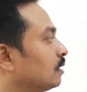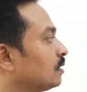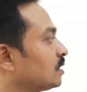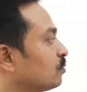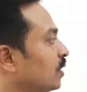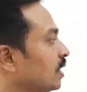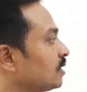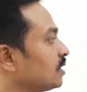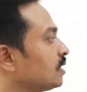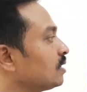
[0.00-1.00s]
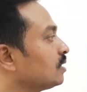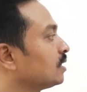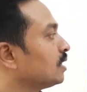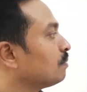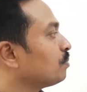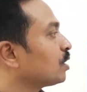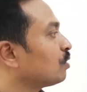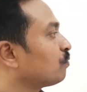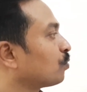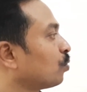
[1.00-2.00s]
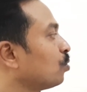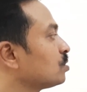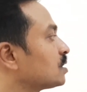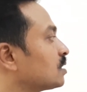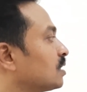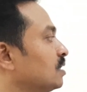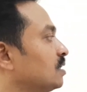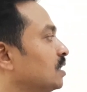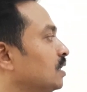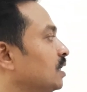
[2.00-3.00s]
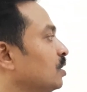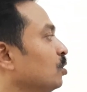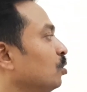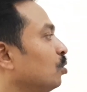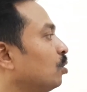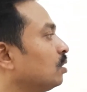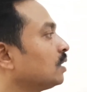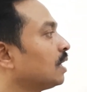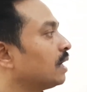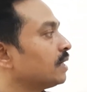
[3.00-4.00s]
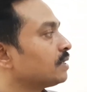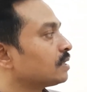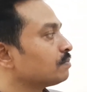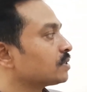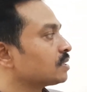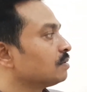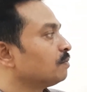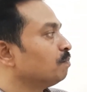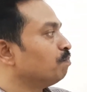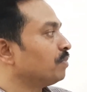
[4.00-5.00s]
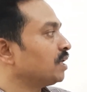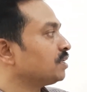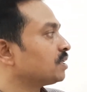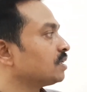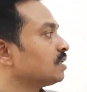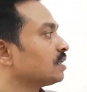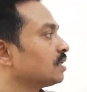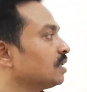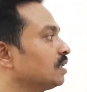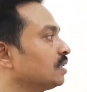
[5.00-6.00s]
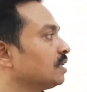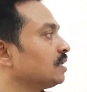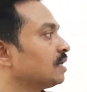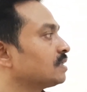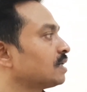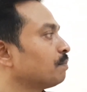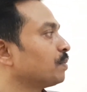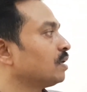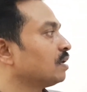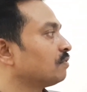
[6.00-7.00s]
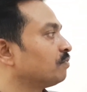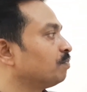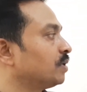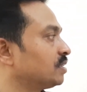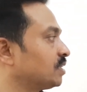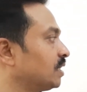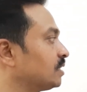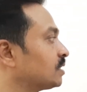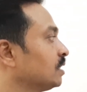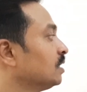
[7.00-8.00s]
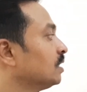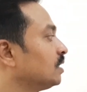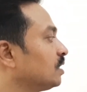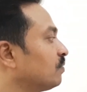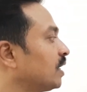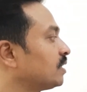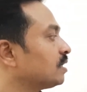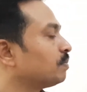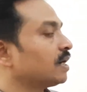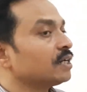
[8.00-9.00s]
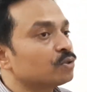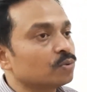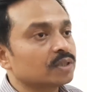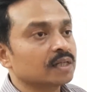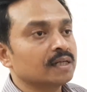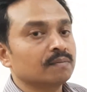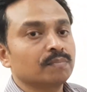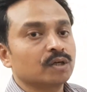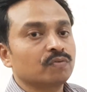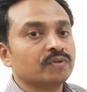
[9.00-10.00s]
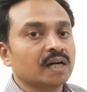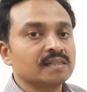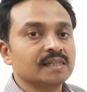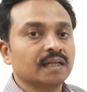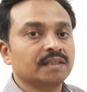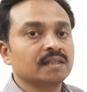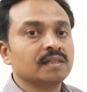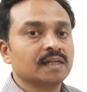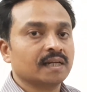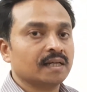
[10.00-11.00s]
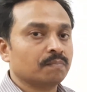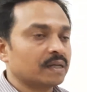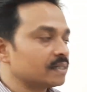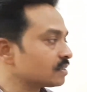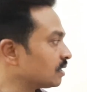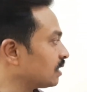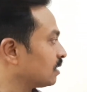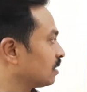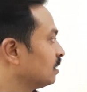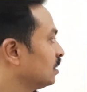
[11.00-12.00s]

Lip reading: dividing the number of rows containing all the items mentioned in the example of purchase divided by total number of transactions taking place there.